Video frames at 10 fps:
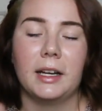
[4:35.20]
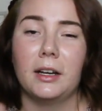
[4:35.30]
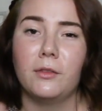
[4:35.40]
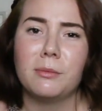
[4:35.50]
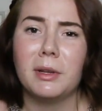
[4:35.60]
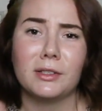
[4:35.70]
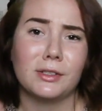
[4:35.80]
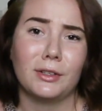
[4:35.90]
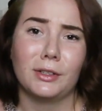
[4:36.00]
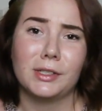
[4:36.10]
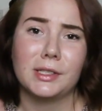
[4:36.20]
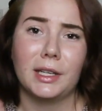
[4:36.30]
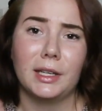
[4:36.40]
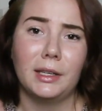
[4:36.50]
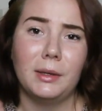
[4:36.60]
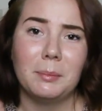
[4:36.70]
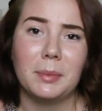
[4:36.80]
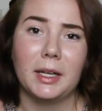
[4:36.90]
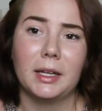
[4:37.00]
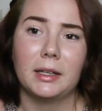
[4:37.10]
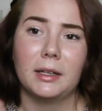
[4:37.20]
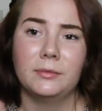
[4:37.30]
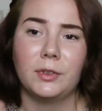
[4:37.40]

kind of depends on your skin, but